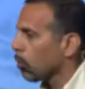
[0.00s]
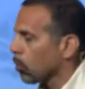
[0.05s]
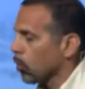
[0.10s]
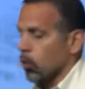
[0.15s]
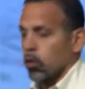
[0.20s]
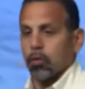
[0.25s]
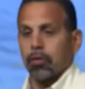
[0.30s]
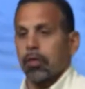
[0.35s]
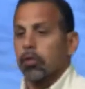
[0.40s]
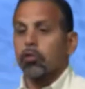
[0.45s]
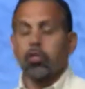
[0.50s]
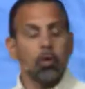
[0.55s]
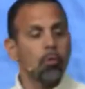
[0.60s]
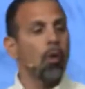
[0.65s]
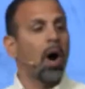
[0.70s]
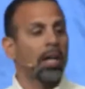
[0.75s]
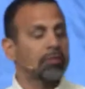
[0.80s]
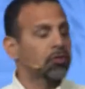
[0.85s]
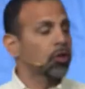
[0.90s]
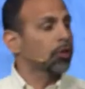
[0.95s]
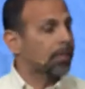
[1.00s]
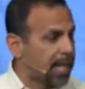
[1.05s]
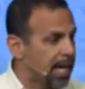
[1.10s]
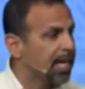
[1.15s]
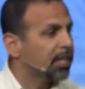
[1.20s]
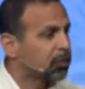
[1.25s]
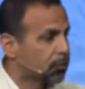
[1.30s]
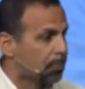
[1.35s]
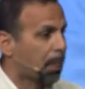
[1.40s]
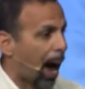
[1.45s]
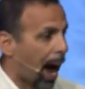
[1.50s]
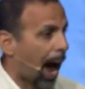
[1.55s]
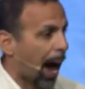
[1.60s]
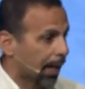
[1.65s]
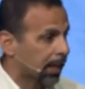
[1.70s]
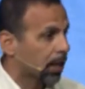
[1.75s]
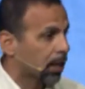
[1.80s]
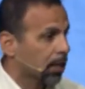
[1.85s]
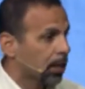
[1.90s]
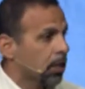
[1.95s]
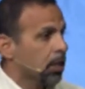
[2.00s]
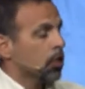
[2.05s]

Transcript: Ruth. She wants her kids back.